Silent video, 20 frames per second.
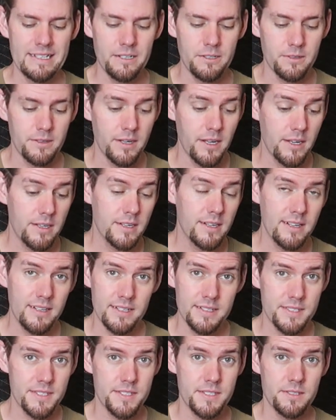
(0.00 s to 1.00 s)
You're not going
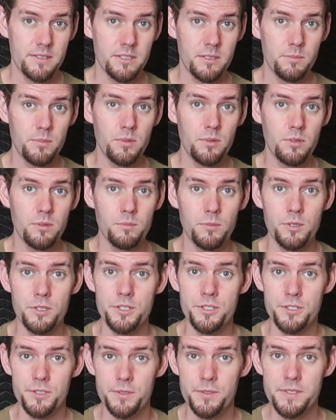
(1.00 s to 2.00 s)
to necessarily pull more
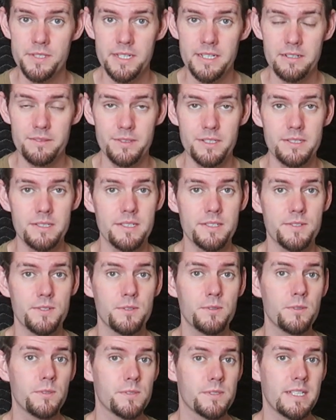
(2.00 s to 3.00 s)
juice out of it because the
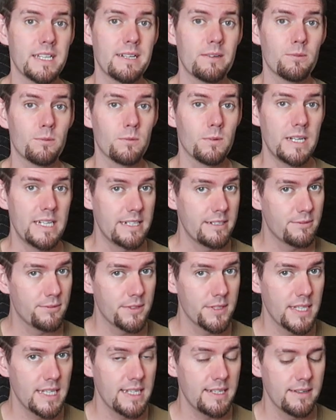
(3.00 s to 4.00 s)
tool is not rated
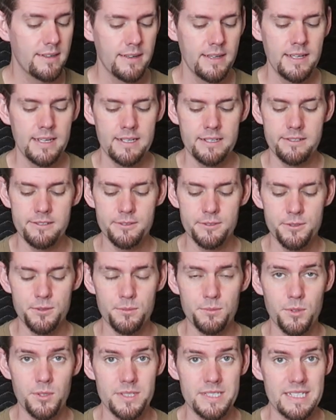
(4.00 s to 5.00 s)
for that. You'll
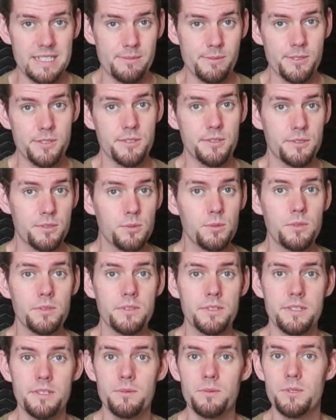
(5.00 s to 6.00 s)
do more damage to the tool
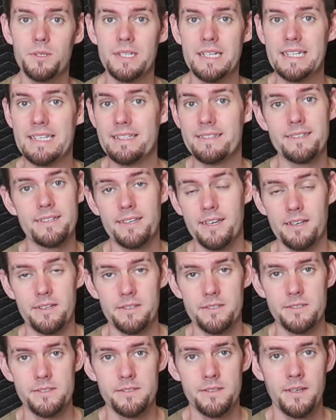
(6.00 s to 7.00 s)
than you would anything
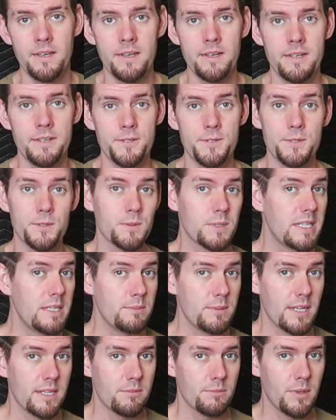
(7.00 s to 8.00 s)
else. So
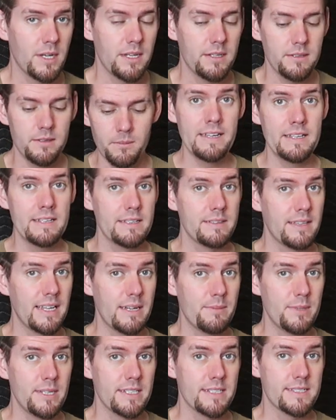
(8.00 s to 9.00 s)
keep that in mind.
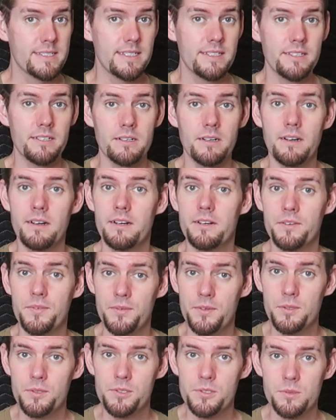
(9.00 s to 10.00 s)
That being said, there are a
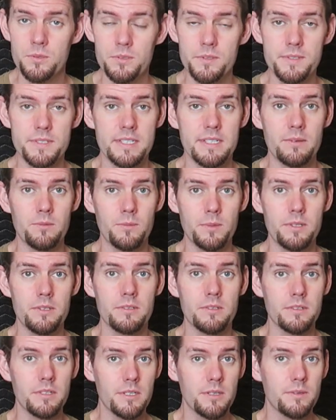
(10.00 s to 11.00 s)
few tools that
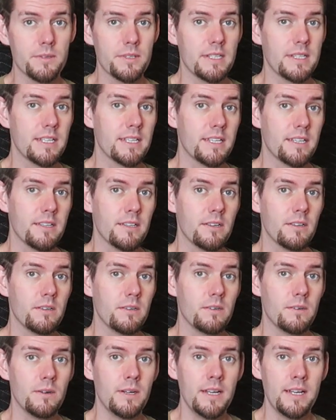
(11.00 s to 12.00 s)
will gloat that they can
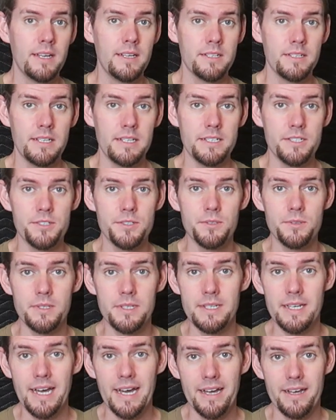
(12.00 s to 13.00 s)
go into
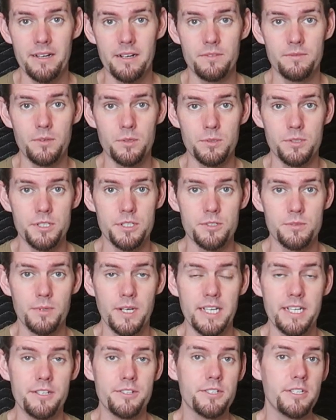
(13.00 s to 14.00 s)
the higher voltage
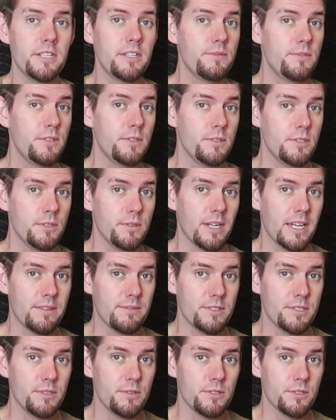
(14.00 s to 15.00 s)
range if you do
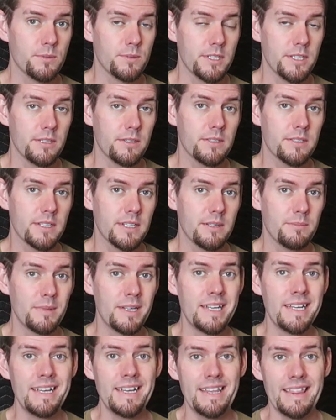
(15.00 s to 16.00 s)
have a 220 hookup
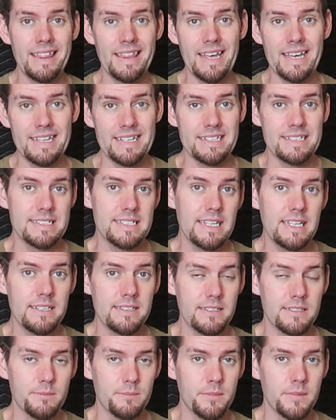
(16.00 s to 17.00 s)
that can
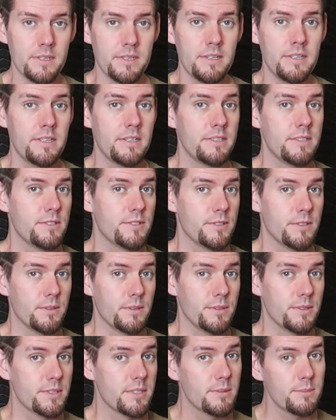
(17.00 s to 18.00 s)
take them. So
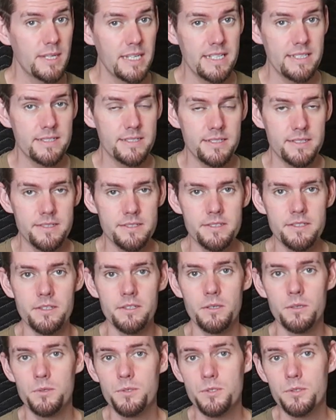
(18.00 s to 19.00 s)
in some cases,
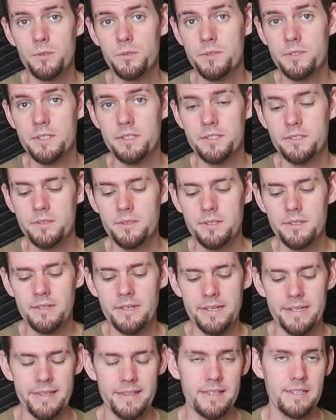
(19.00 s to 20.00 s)
those tools can do it.
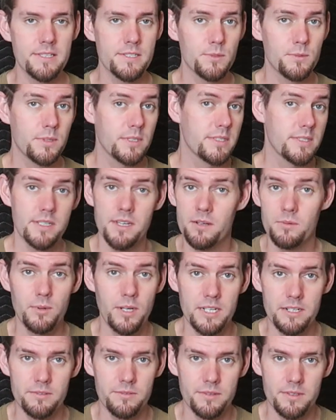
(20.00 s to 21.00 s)
This one is not
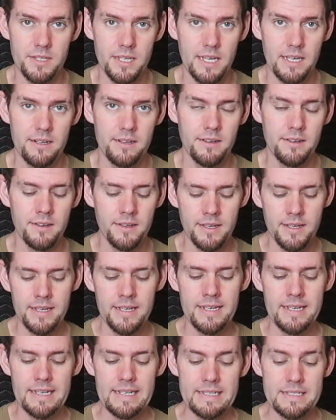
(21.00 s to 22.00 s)
rated for that.
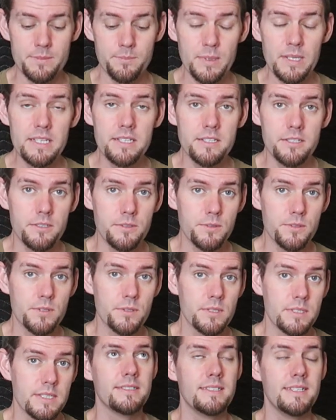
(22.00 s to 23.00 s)
Its peak
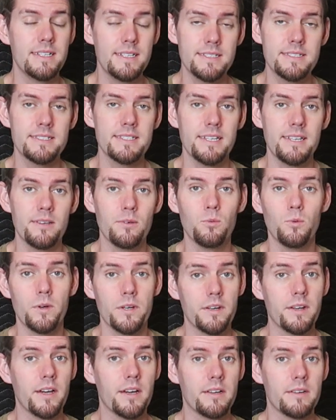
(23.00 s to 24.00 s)
use does say
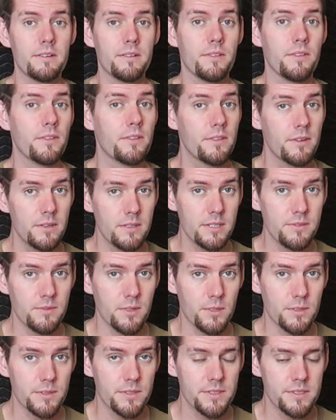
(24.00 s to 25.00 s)
130
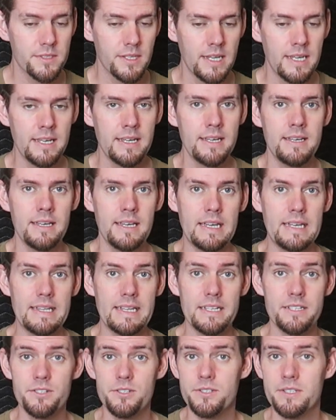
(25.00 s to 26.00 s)
volts, and
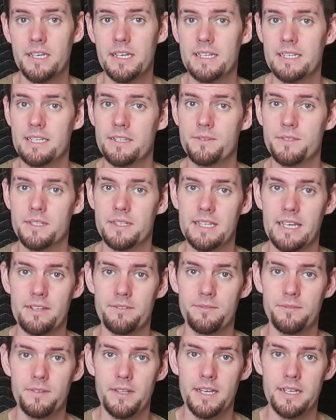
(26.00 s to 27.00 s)
that just kind of gives it
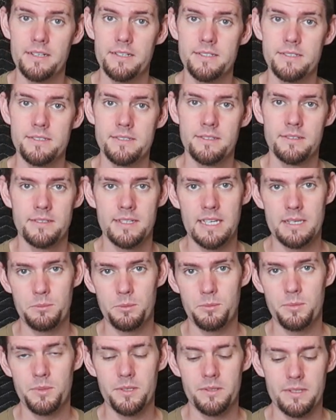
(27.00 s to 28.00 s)
that flex
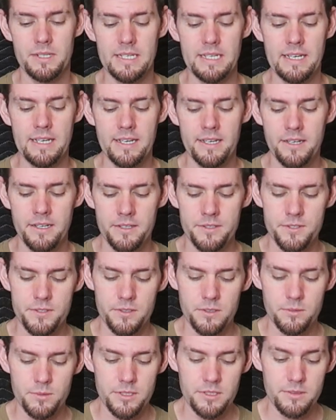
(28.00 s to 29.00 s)
capability.
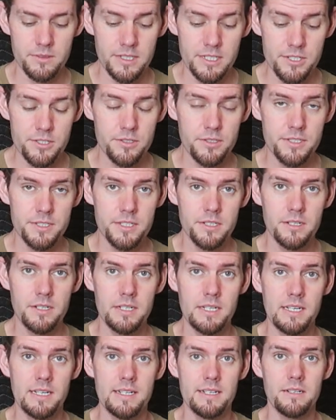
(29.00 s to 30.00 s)
So when you initially turn
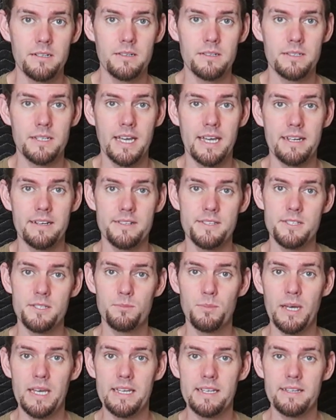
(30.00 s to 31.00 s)
it on, it'll kind of
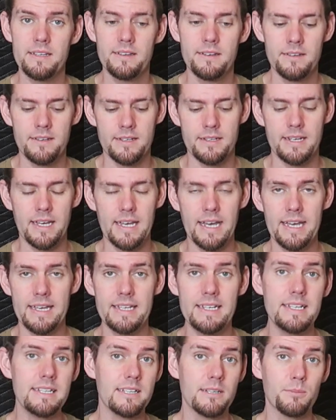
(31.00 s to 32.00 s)
spike and
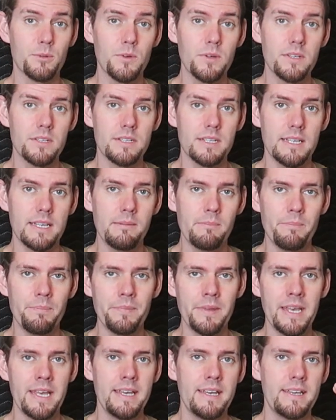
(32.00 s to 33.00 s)
heat up quickly
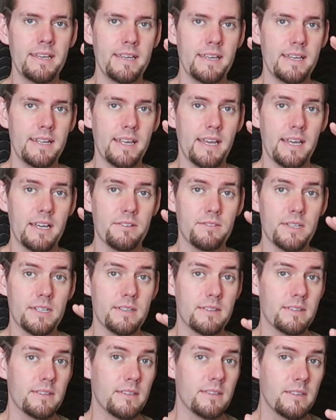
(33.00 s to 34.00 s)
and have
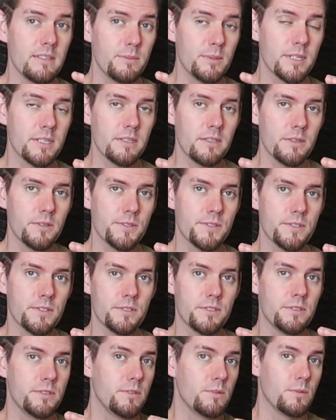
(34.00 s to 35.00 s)
a little bit
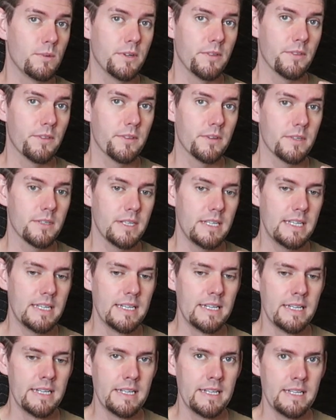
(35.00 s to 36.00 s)
closer to 130,
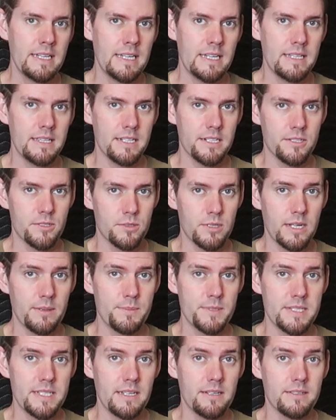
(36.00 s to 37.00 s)
and then it
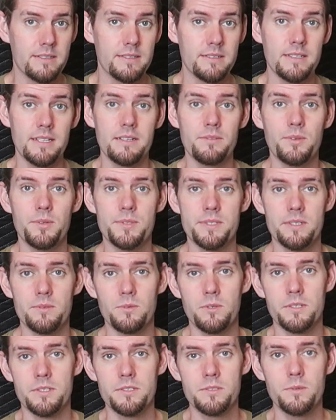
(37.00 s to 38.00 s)
drops down and levels at
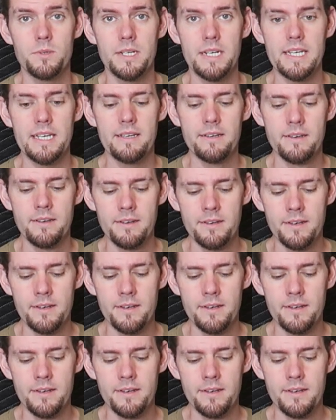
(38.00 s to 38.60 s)
120.